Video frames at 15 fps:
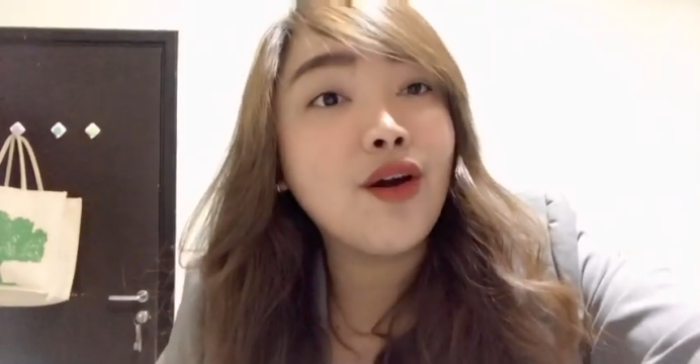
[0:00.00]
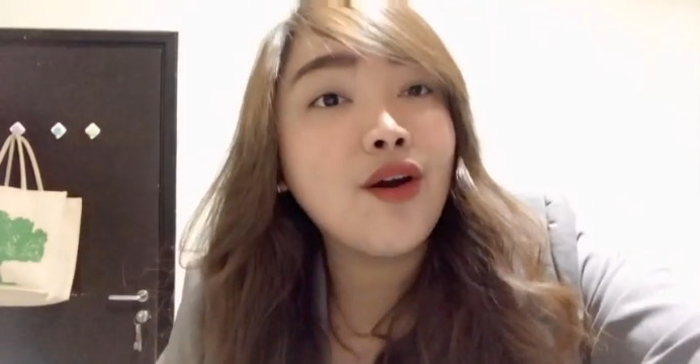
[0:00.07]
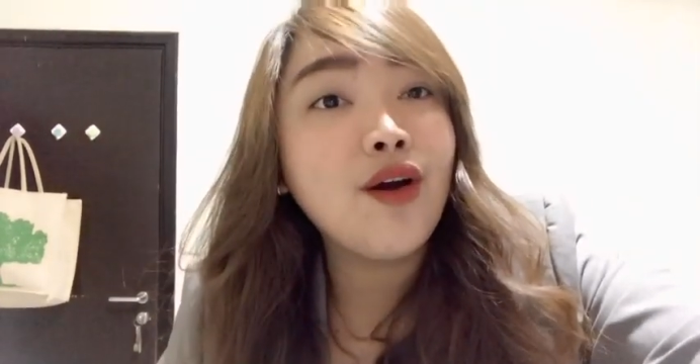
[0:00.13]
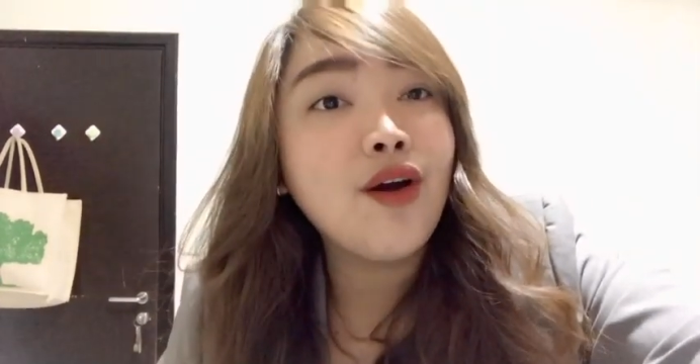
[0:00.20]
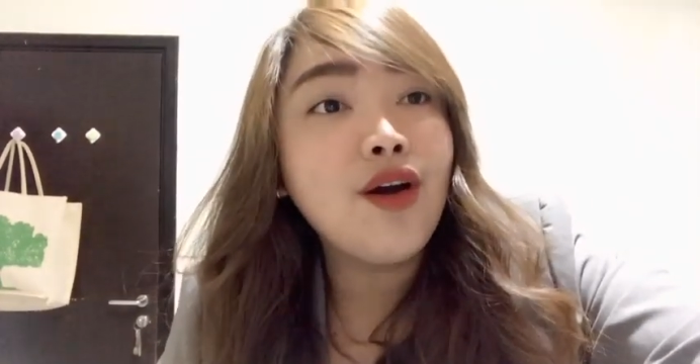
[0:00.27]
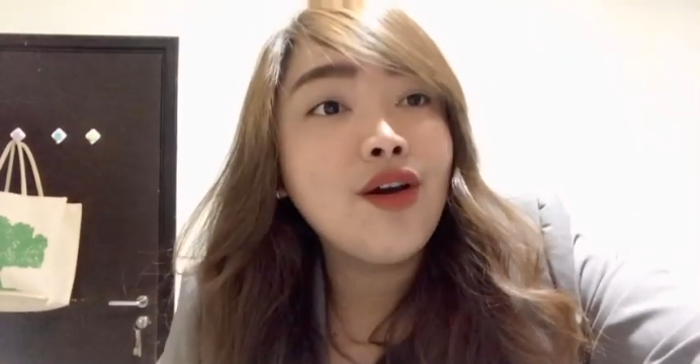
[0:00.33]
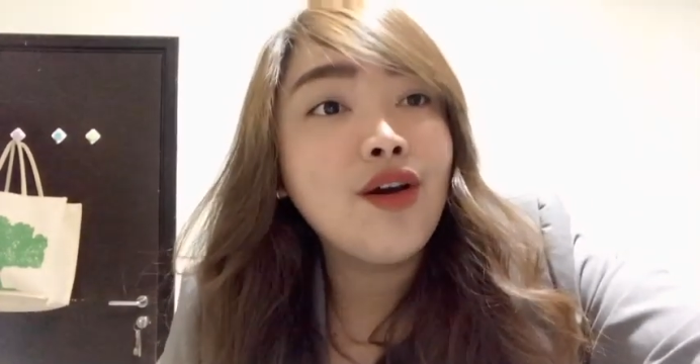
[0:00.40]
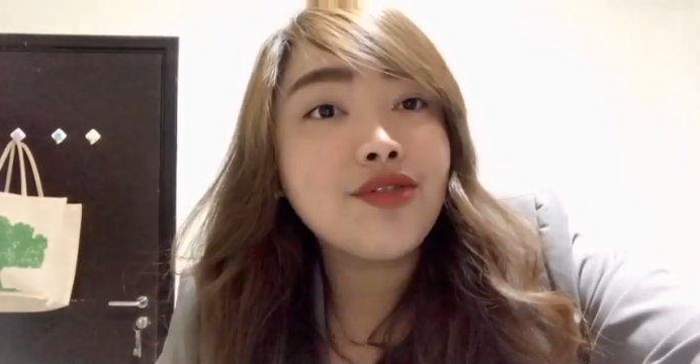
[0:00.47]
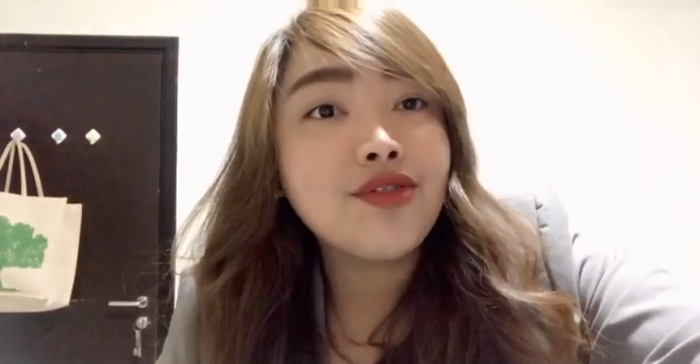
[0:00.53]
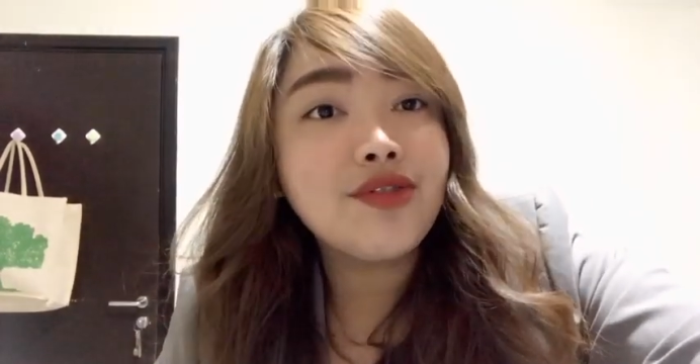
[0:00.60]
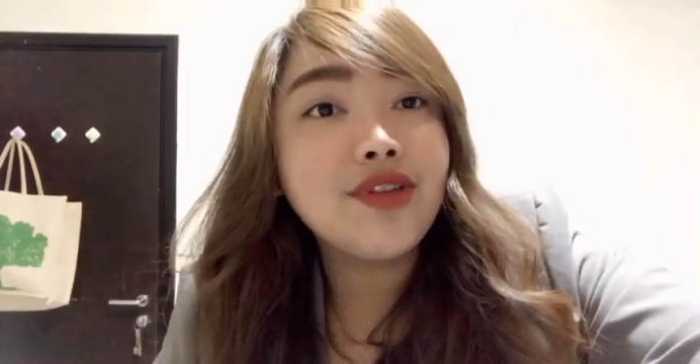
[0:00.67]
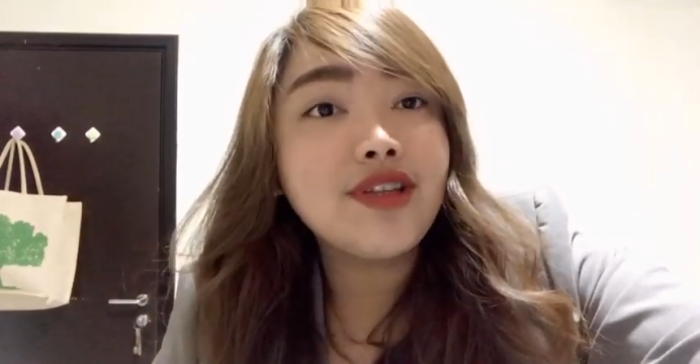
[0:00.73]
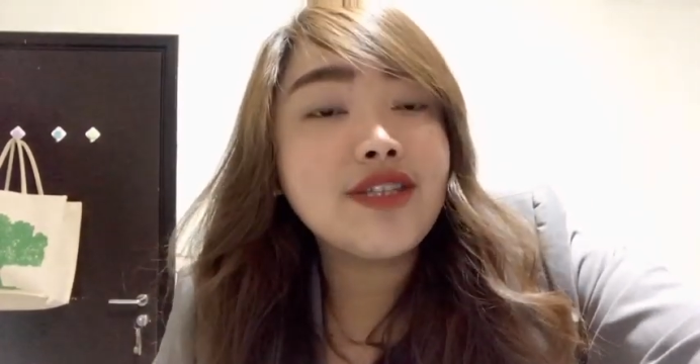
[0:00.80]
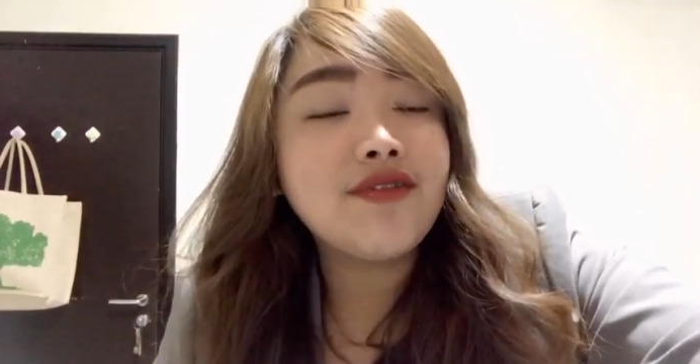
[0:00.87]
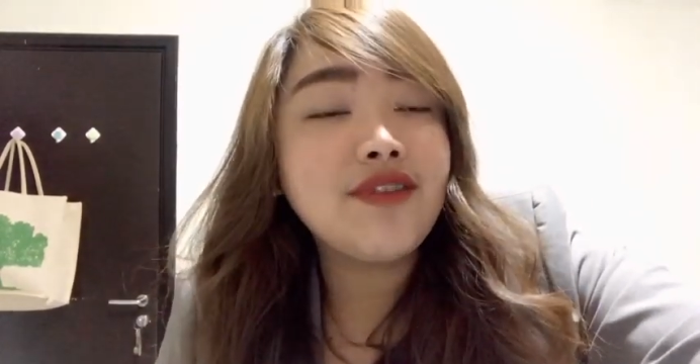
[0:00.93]
through this
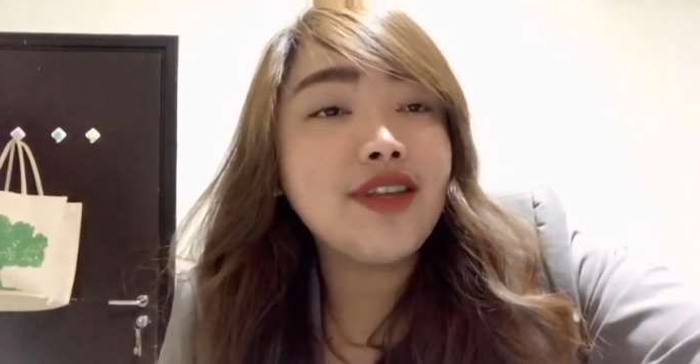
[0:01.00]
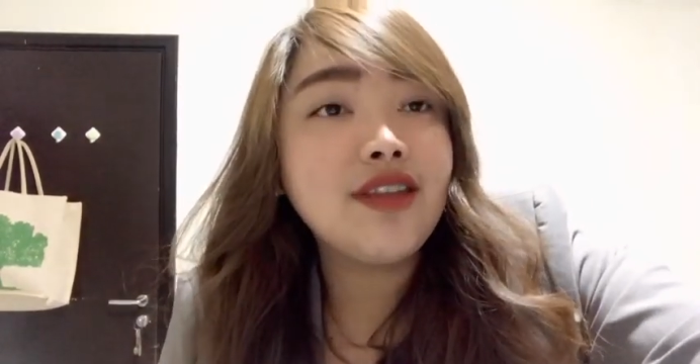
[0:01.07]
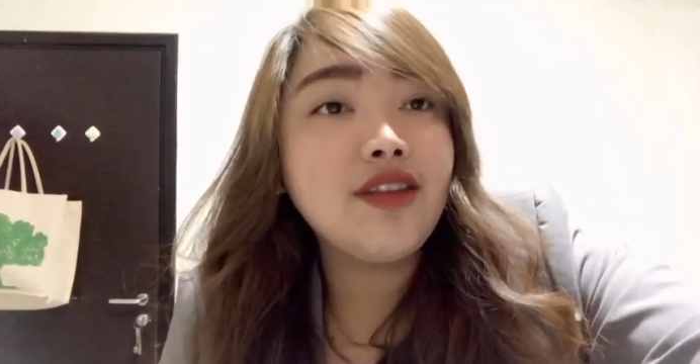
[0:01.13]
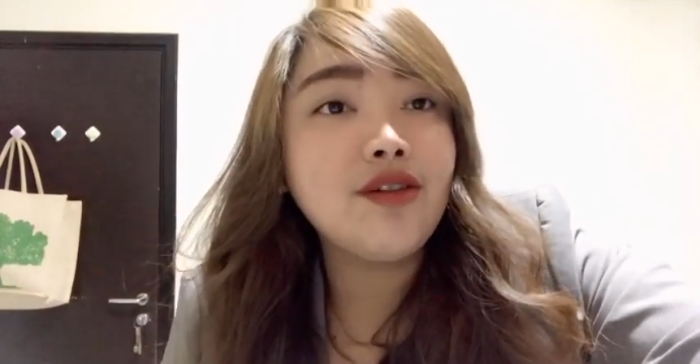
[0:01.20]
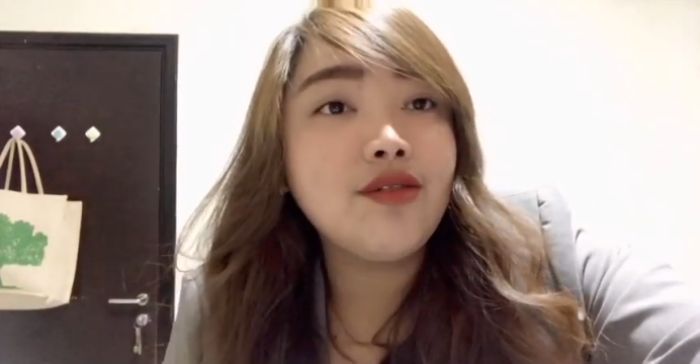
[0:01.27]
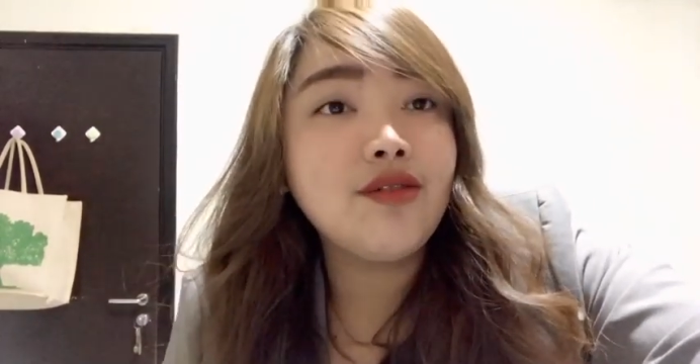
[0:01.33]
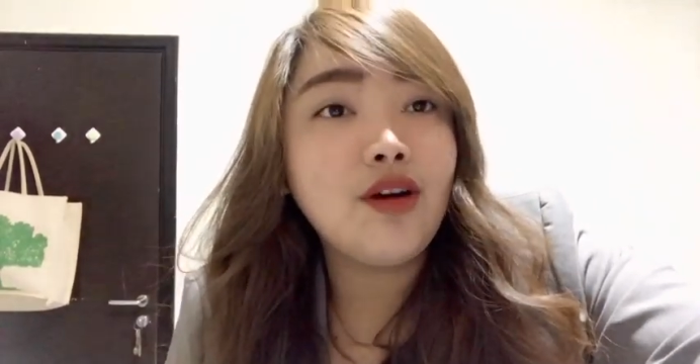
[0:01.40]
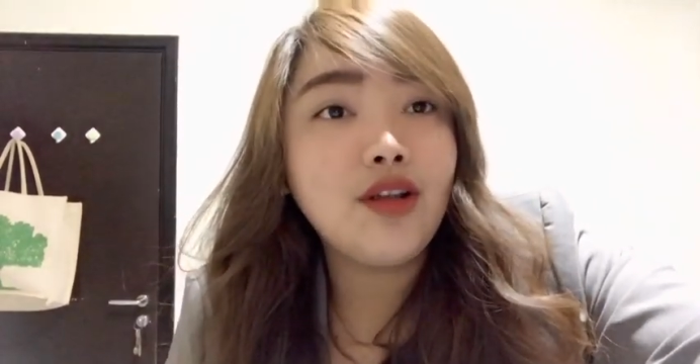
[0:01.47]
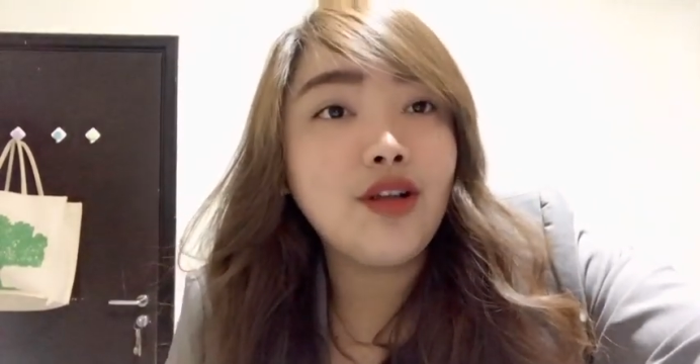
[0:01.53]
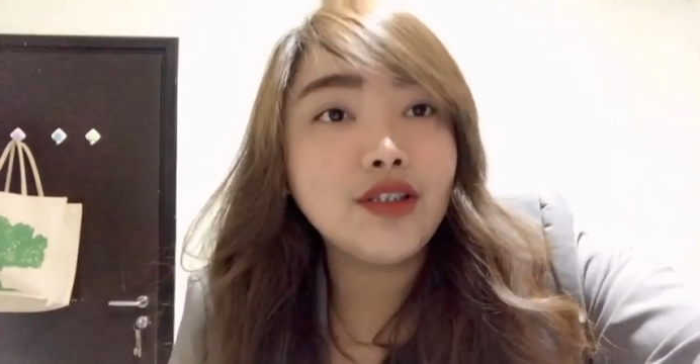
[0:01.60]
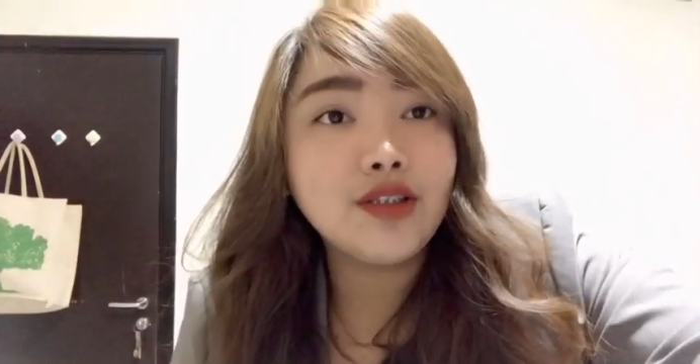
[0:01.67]
video also,